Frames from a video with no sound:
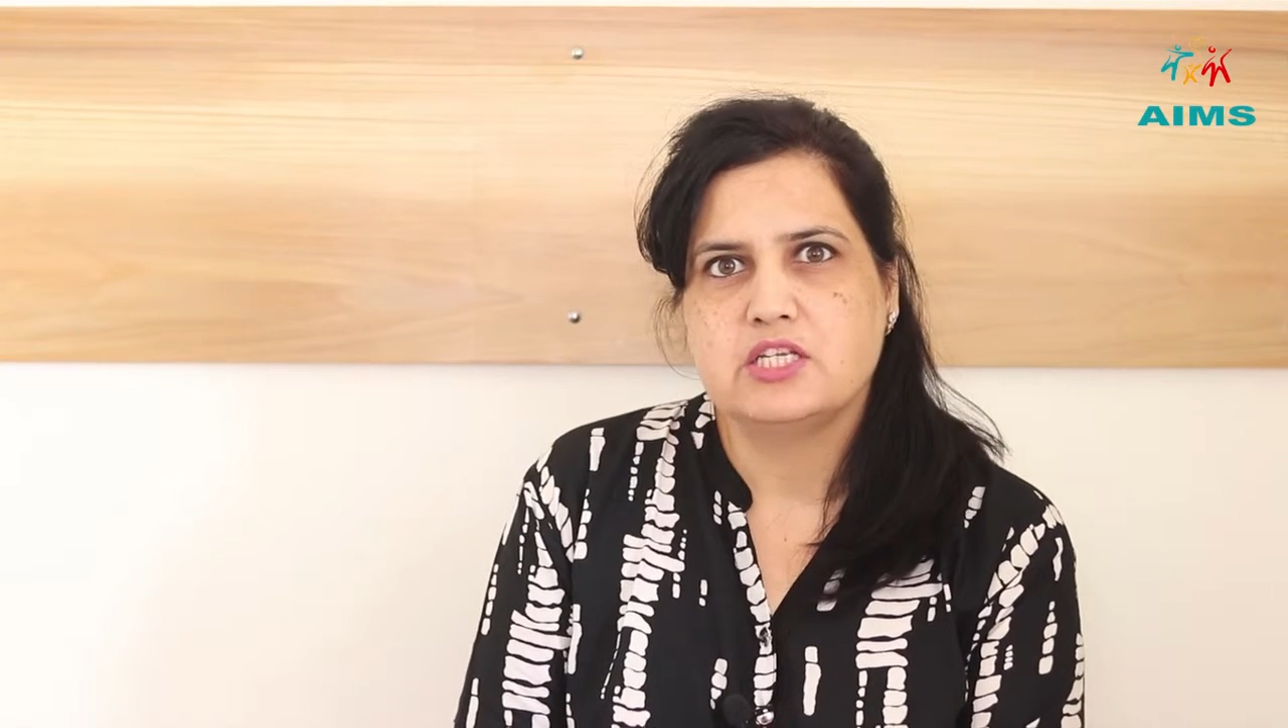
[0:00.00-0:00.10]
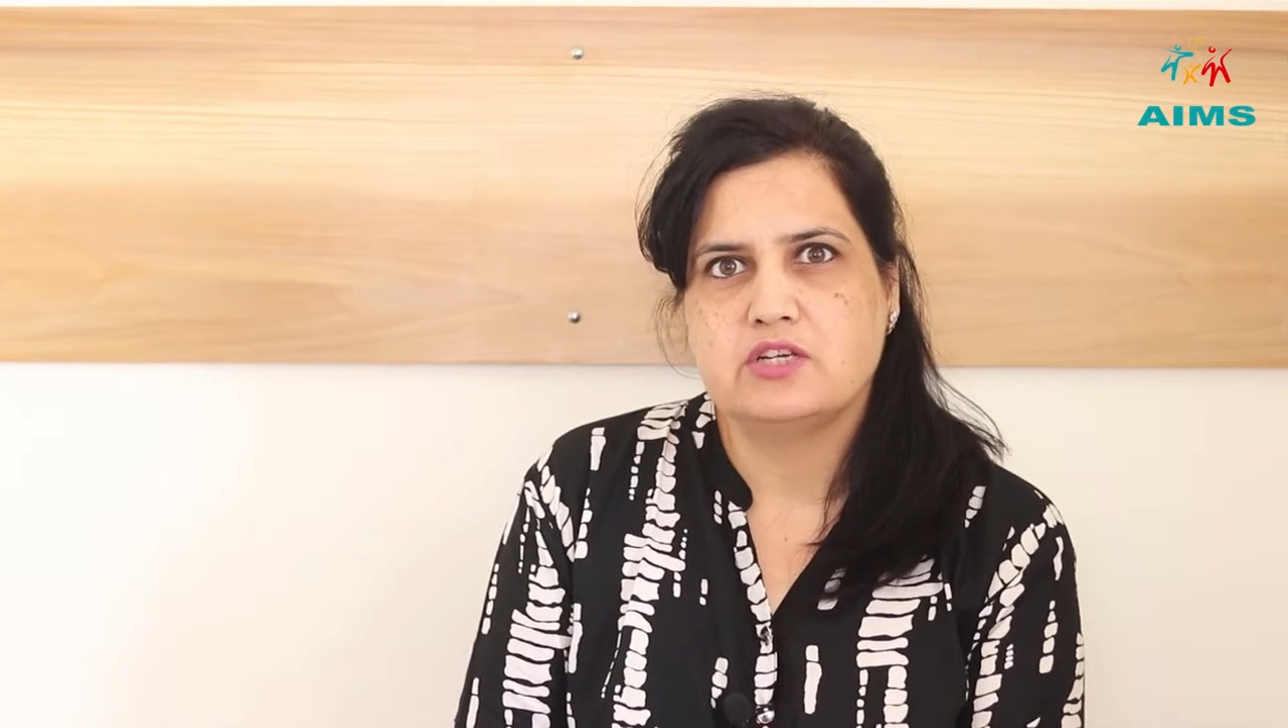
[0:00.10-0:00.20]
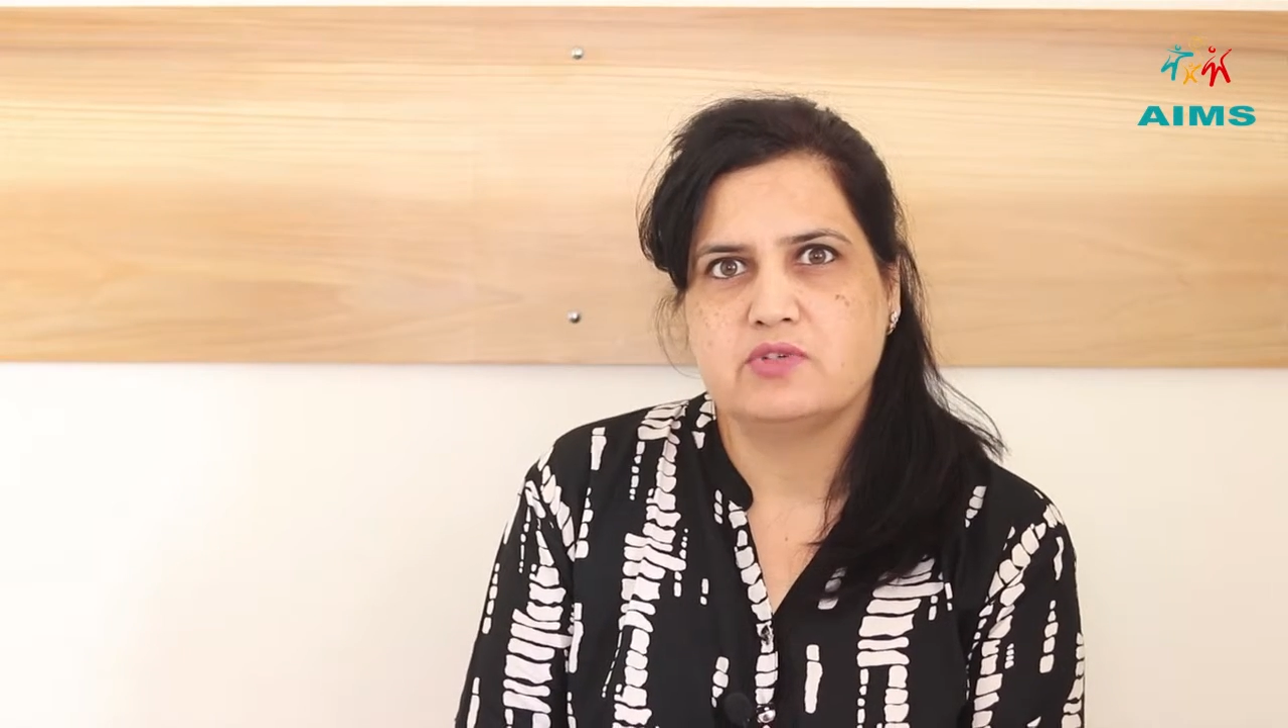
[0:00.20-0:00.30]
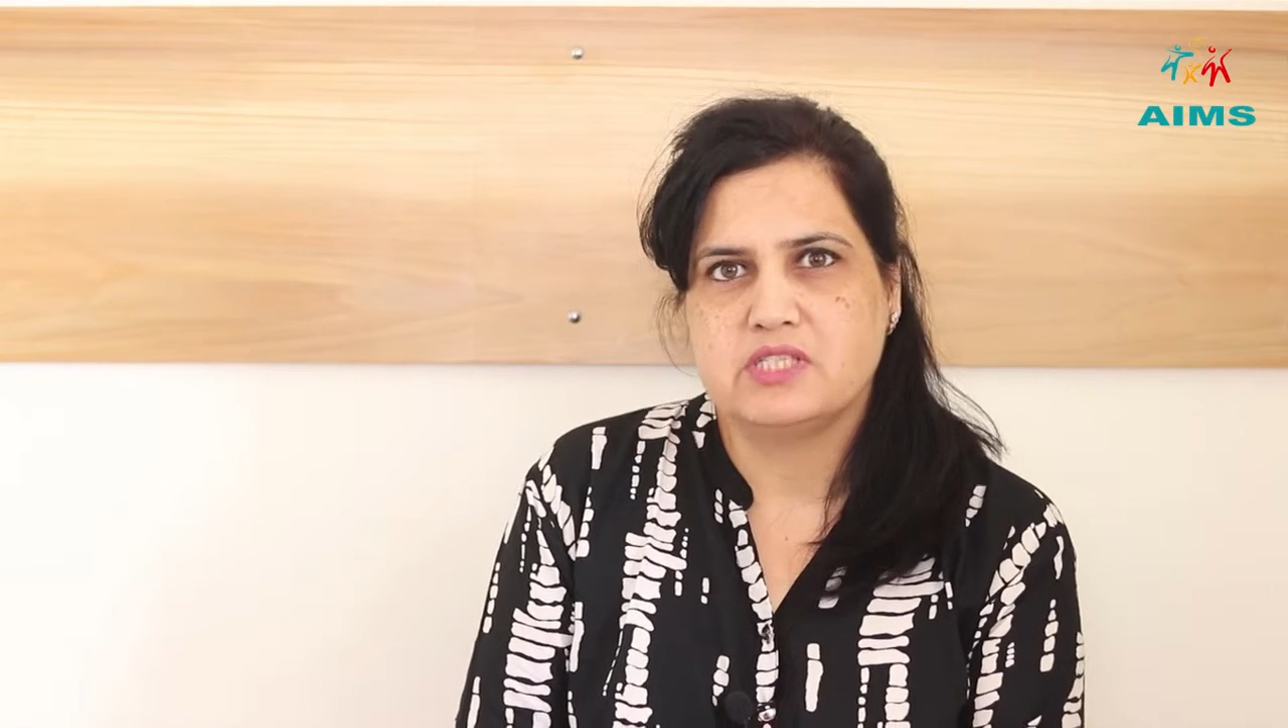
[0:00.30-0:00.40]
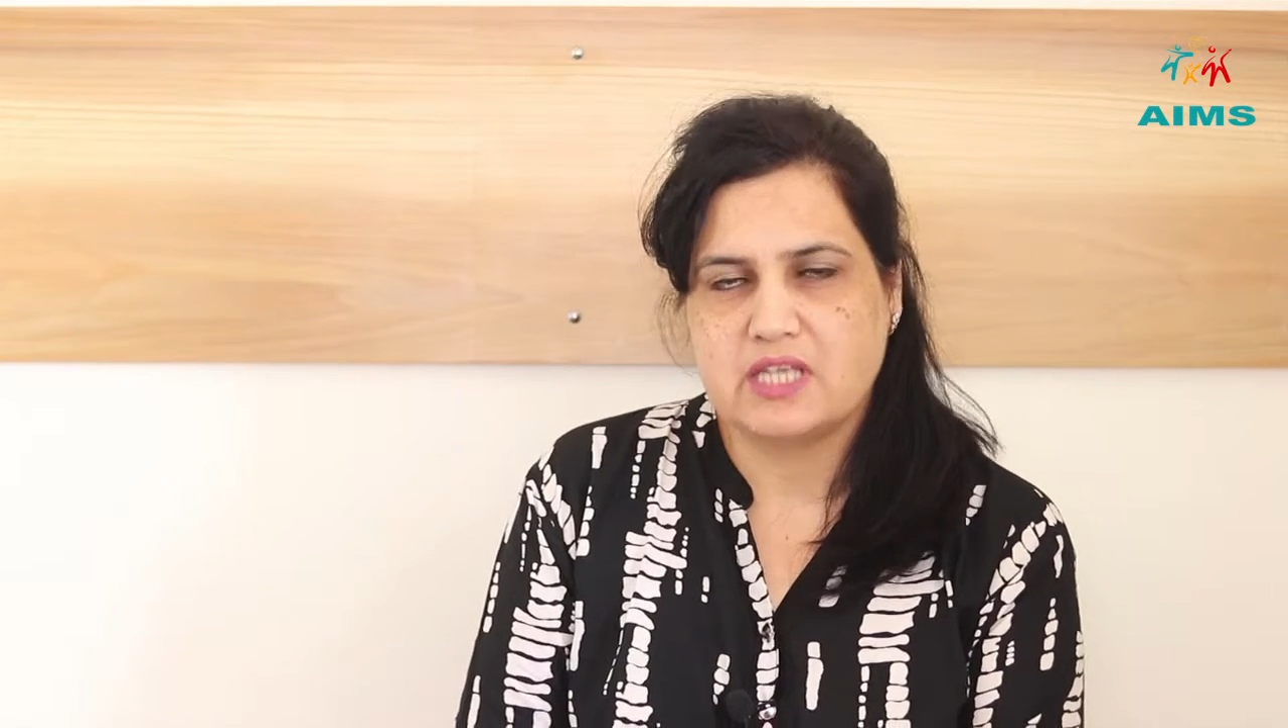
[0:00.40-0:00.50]

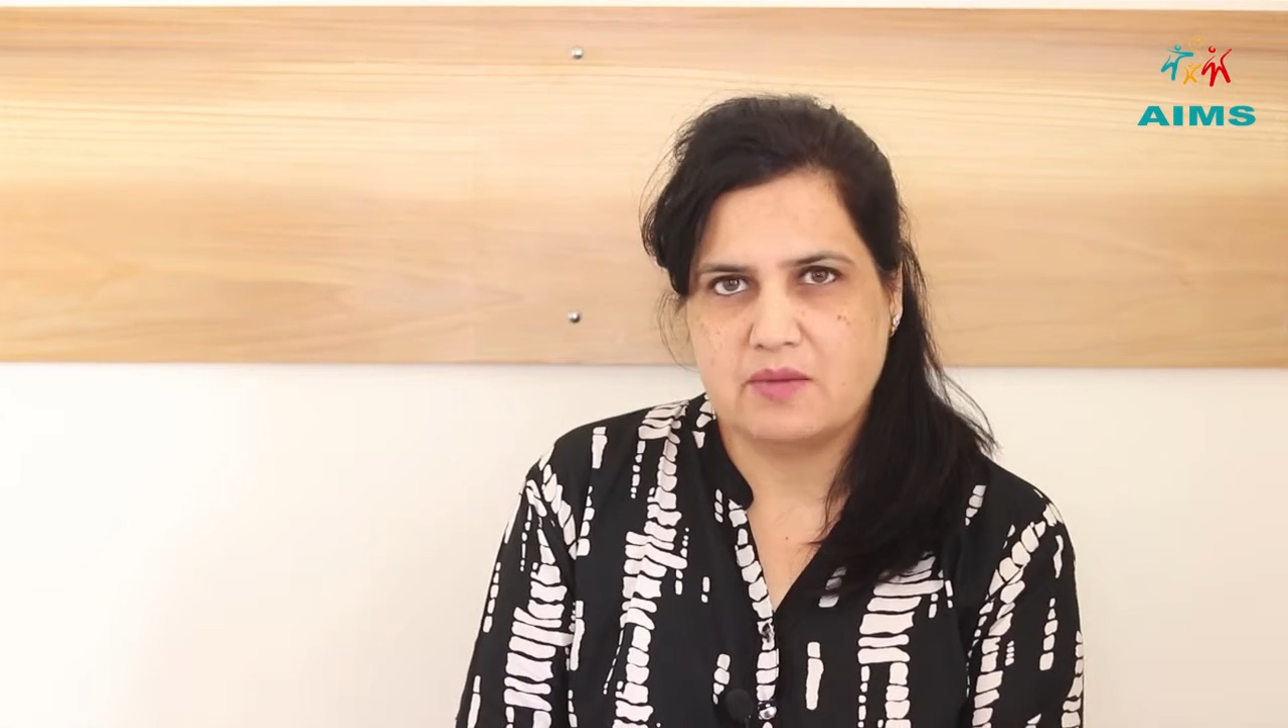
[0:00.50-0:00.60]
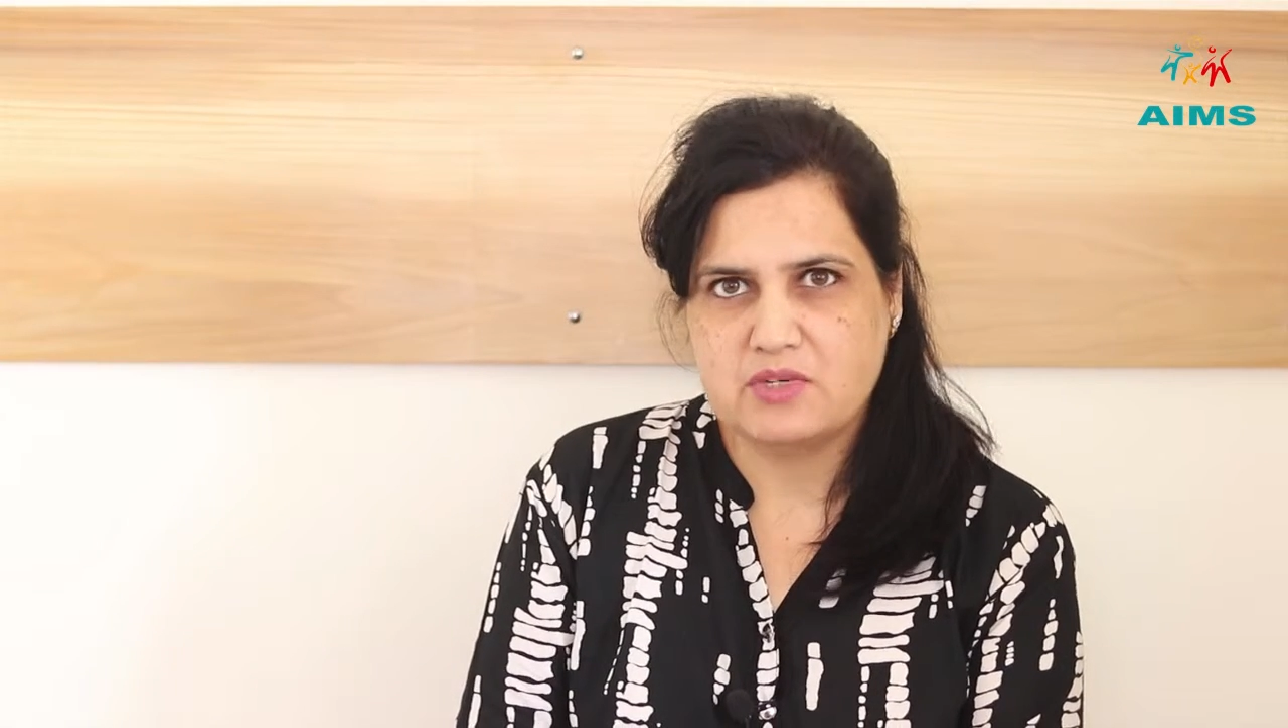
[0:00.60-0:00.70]
she was